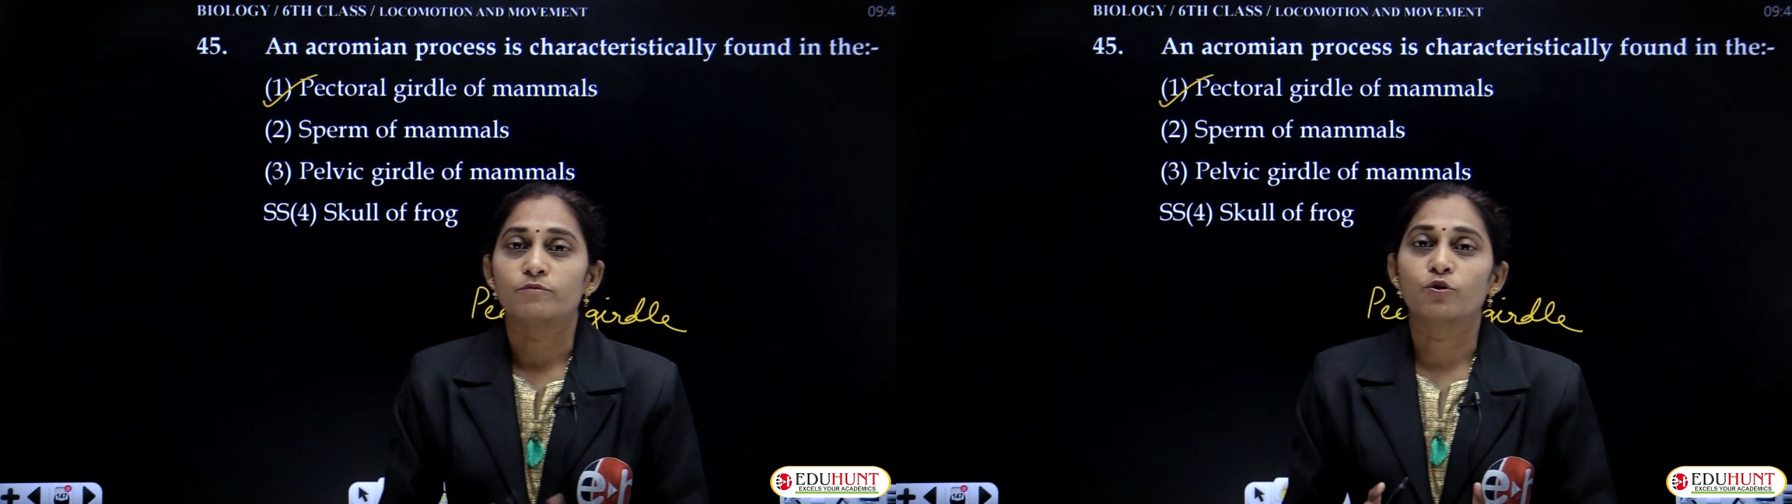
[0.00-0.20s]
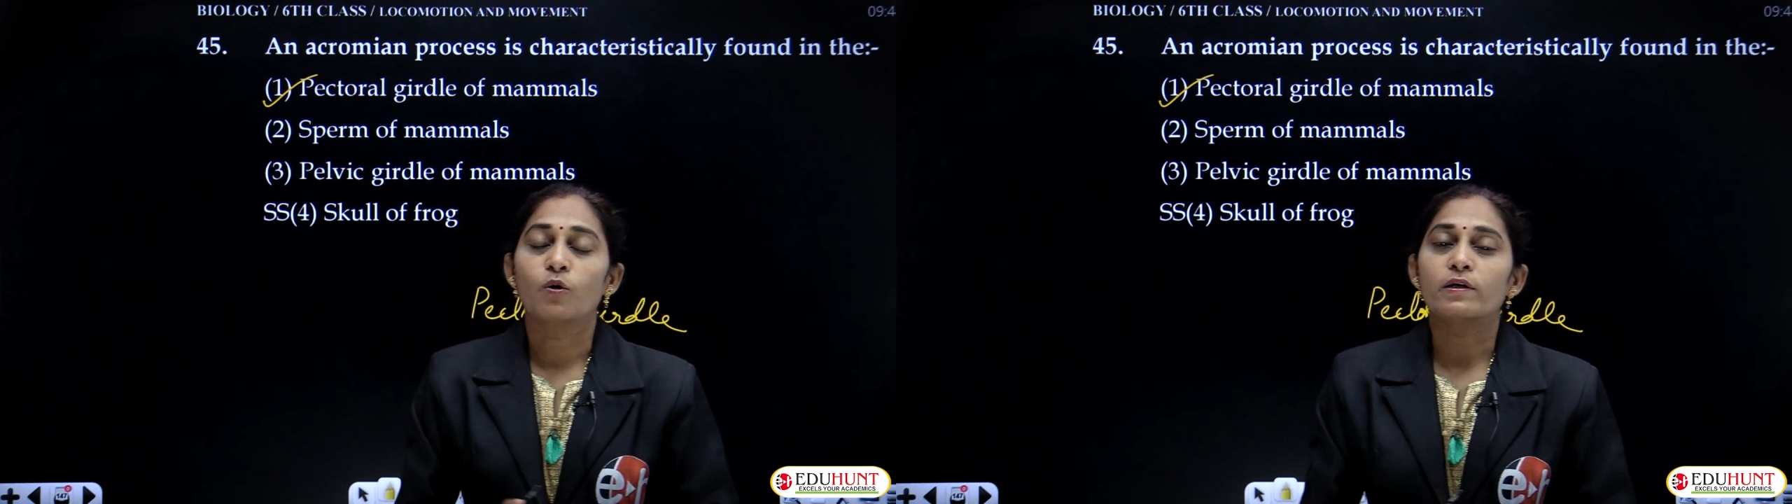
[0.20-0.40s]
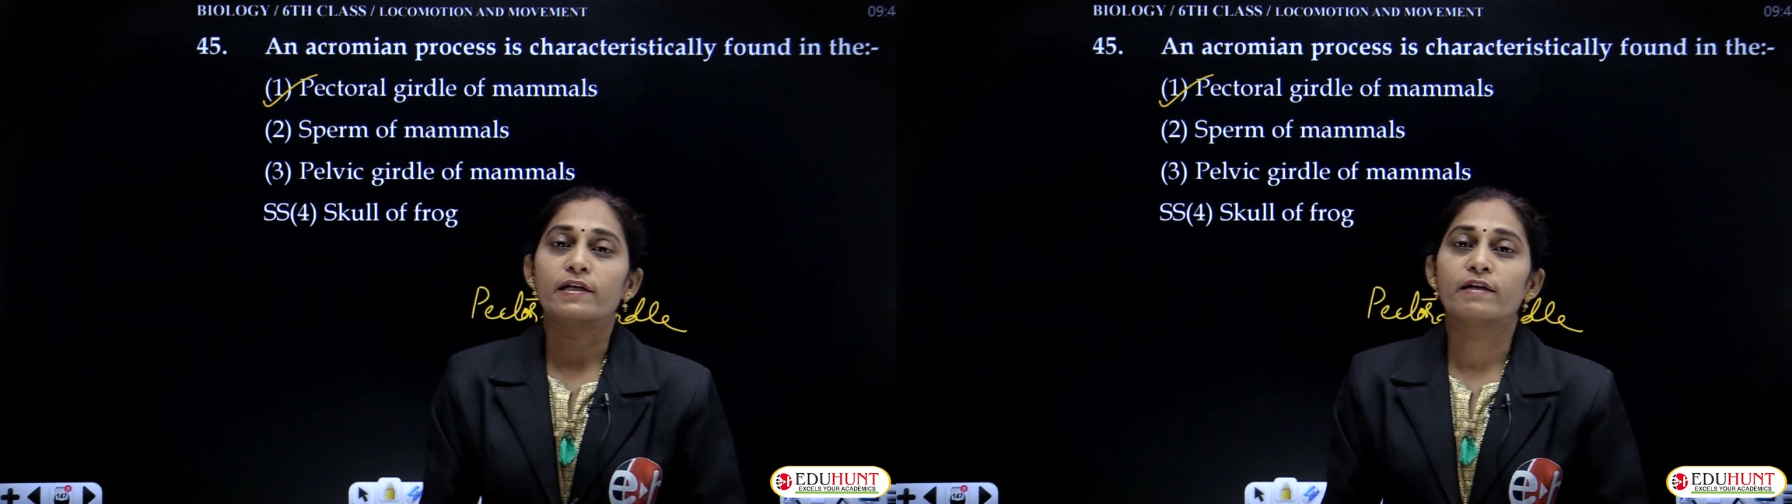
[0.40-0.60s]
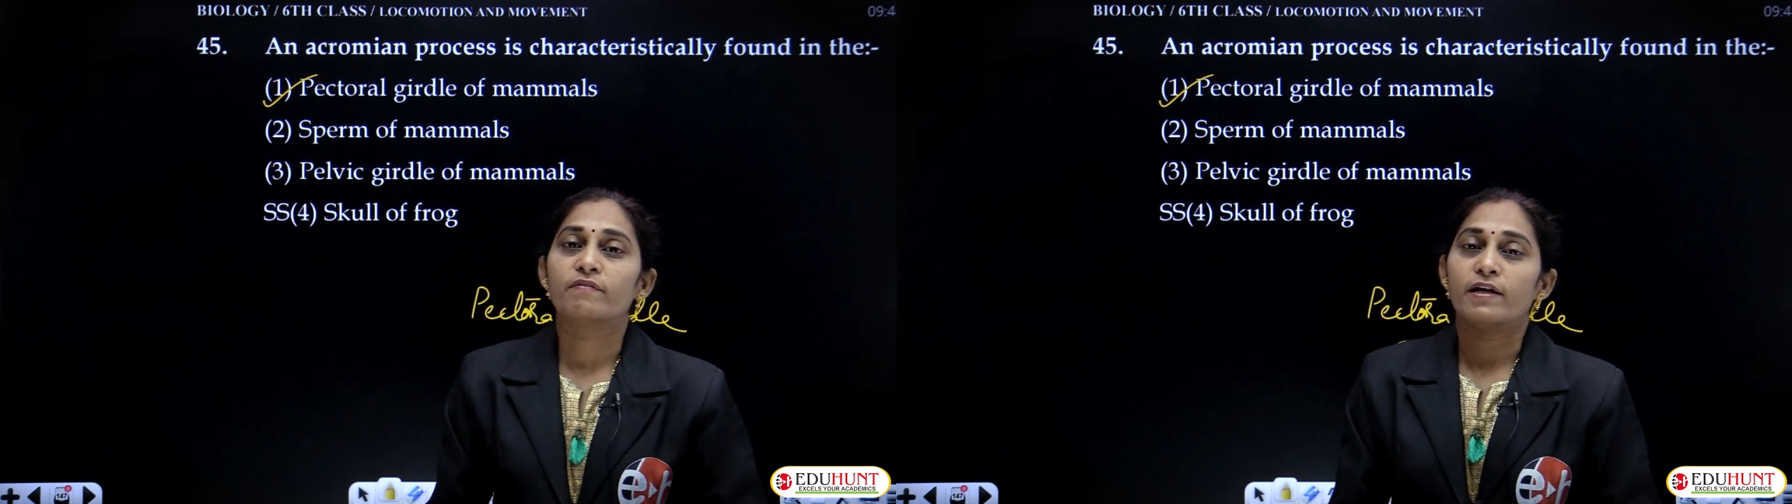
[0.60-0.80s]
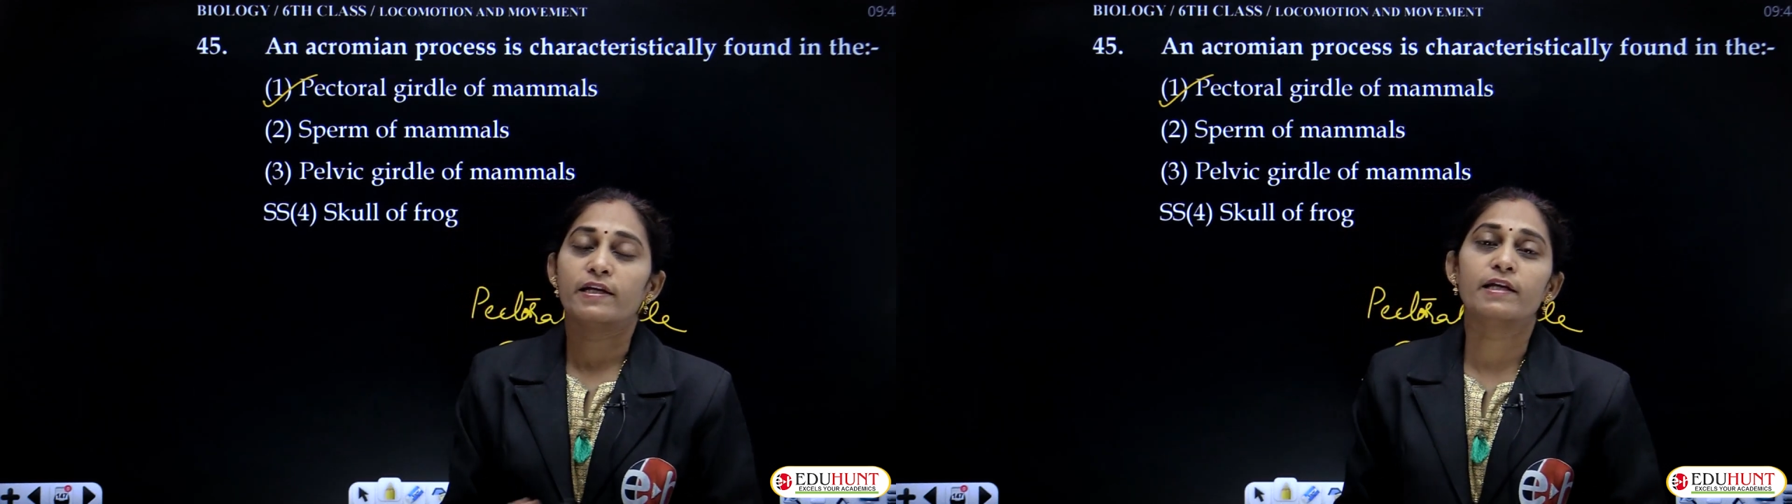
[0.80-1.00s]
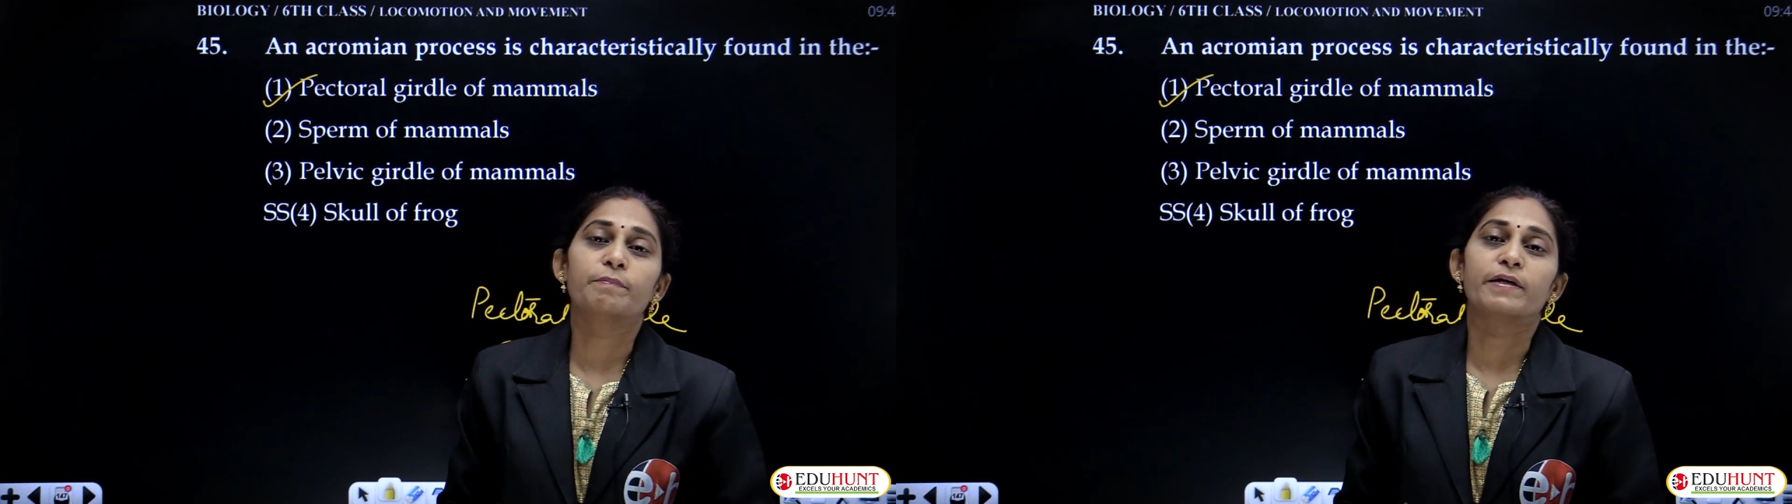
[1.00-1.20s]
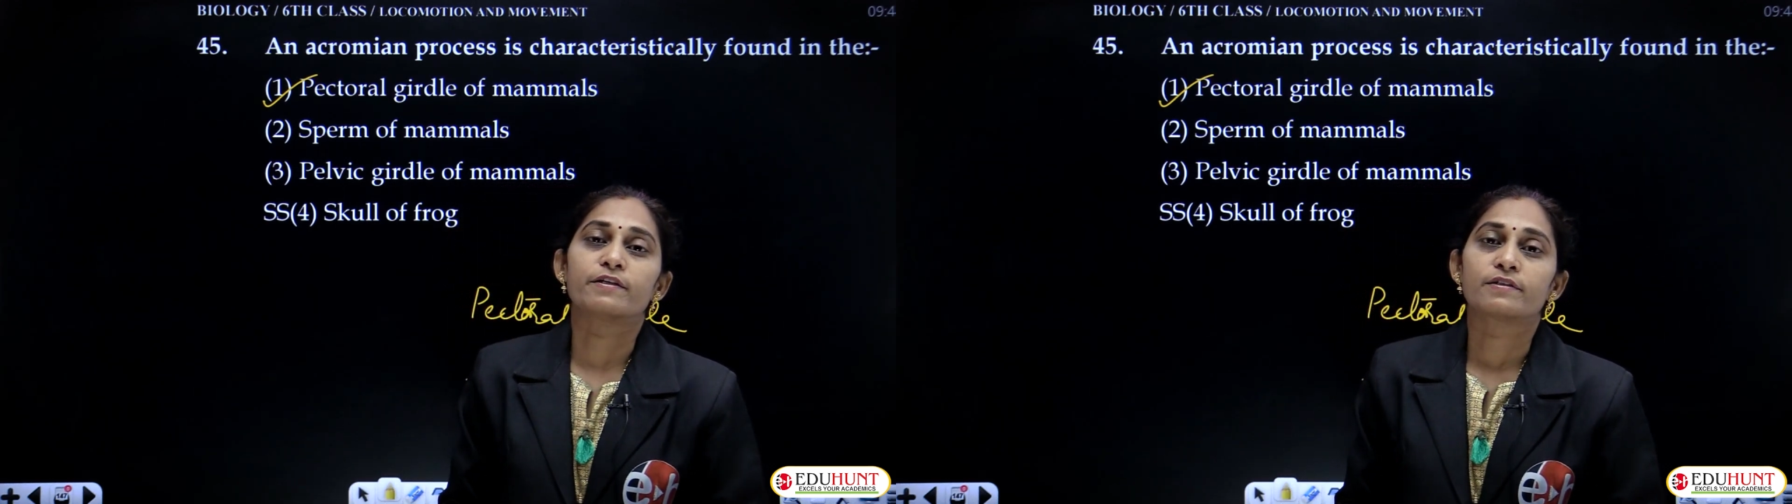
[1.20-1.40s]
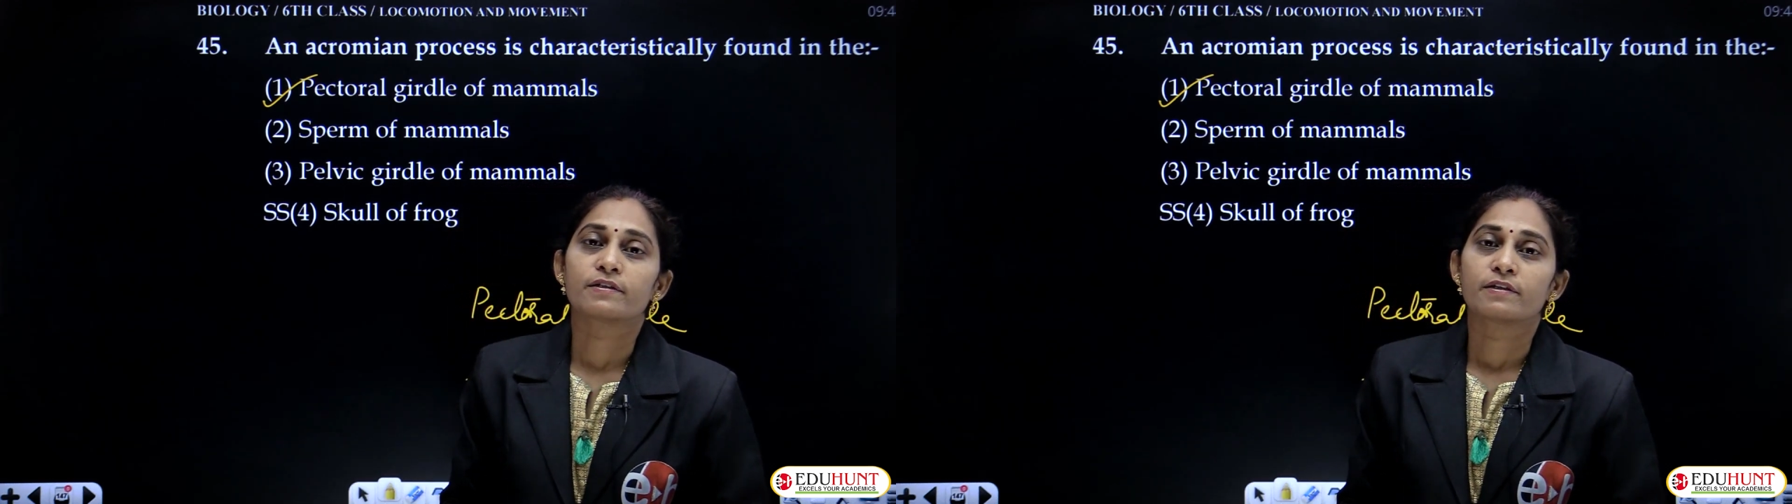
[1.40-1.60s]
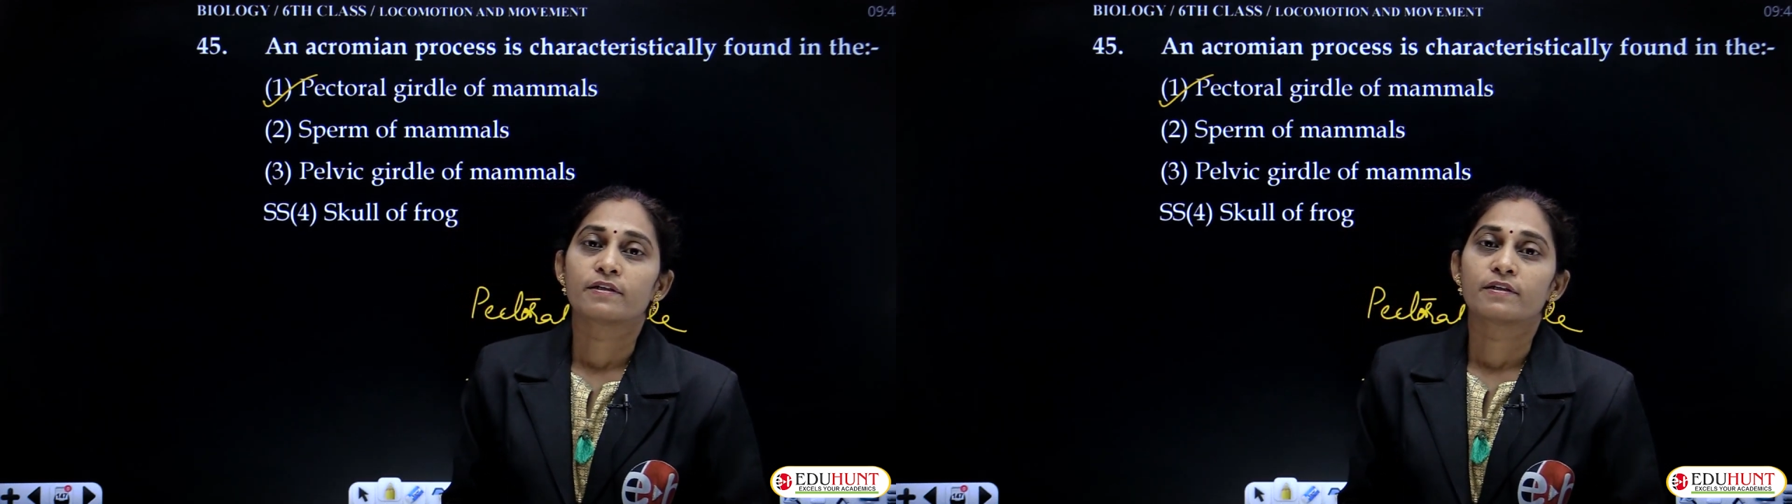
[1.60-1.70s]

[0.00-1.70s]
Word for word: Don't leave any bit.